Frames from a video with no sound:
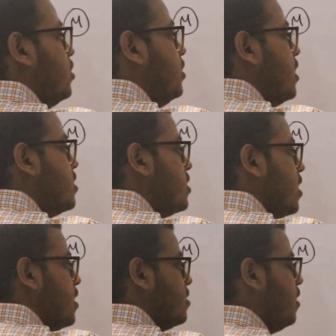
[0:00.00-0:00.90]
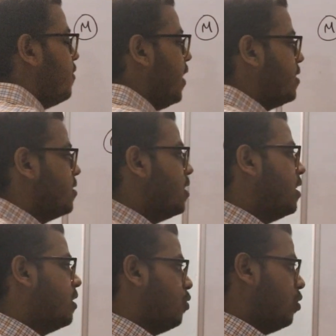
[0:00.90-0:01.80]
This is the flexor
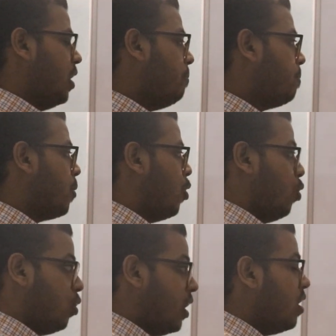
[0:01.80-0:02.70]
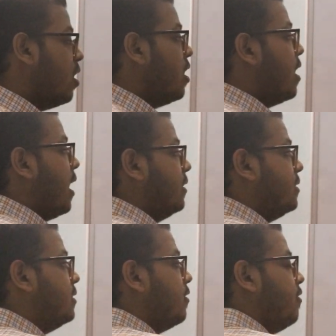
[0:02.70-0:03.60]
retinaculum. Okay,
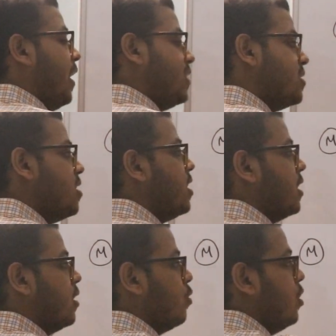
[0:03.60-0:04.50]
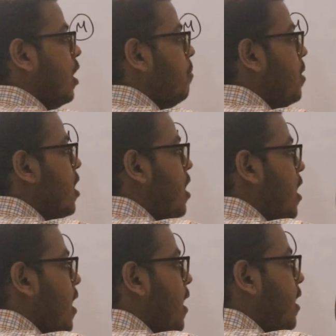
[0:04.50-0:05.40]
and the flexor retinaculum,
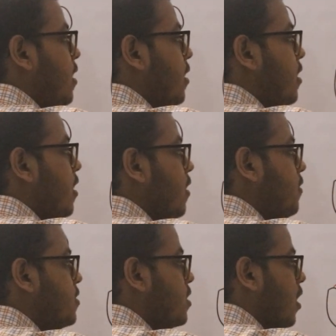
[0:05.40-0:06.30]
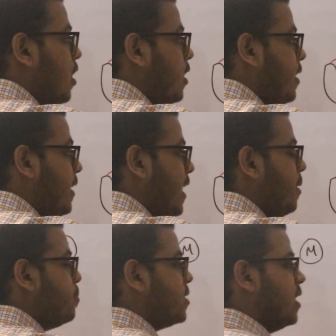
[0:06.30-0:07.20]
it gives a
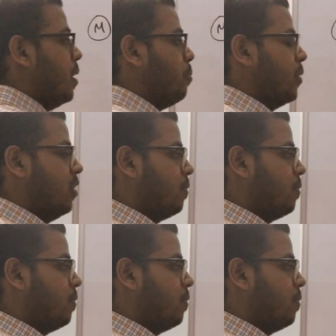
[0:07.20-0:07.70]
deep slip.